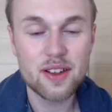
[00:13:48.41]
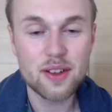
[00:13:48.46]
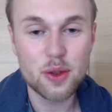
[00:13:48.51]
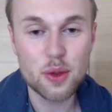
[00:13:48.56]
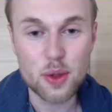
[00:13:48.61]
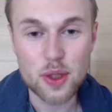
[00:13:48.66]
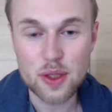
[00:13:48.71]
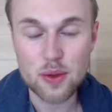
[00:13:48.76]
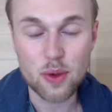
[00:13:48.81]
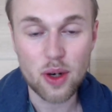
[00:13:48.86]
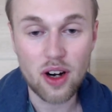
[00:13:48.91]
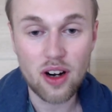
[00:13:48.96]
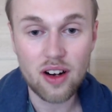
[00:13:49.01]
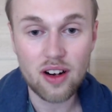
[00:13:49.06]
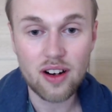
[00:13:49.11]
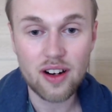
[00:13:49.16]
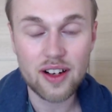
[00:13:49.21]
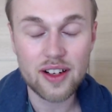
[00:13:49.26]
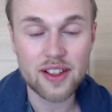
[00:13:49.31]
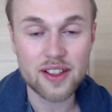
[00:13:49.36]
who you
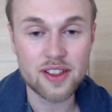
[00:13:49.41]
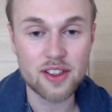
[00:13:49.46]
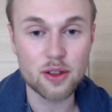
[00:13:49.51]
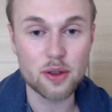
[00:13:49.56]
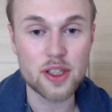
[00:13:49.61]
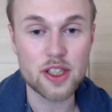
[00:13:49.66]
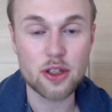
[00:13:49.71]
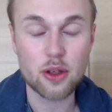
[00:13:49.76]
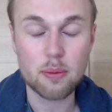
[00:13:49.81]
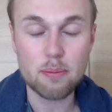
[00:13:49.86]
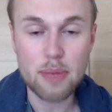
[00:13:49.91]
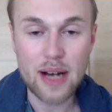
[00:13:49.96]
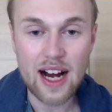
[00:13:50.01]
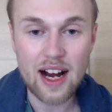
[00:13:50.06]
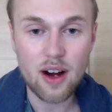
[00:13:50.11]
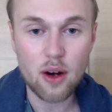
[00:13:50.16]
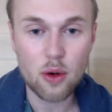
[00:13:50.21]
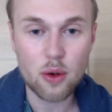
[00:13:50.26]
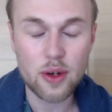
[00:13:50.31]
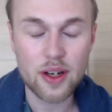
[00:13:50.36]
are and knowing your
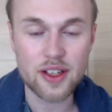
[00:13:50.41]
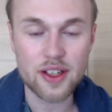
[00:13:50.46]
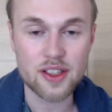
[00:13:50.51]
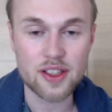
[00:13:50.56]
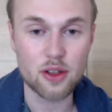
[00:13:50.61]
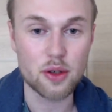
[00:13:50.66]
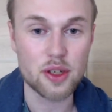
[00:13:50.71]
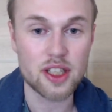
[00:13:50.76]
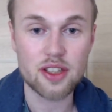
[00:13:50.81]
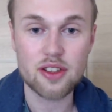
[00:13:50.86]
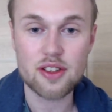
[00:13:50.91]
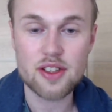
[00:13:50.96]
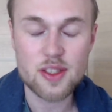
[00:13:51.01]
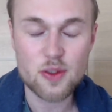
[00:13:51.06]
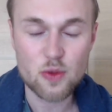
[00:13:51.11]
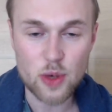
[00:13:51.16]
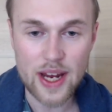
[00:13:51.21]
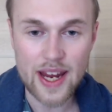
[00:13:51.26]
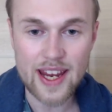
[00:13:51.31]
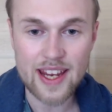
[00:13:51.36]
power and knowing your
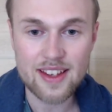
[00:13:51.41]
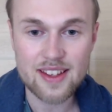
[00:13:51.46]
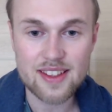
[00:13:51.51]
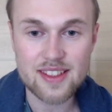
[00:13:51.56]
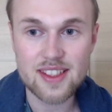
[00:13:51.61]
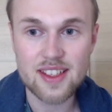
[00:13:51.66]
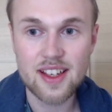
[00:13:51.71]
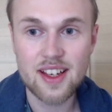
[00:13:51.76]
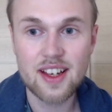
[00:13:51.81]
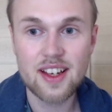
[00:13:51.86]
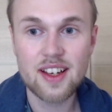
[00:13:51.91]
strength.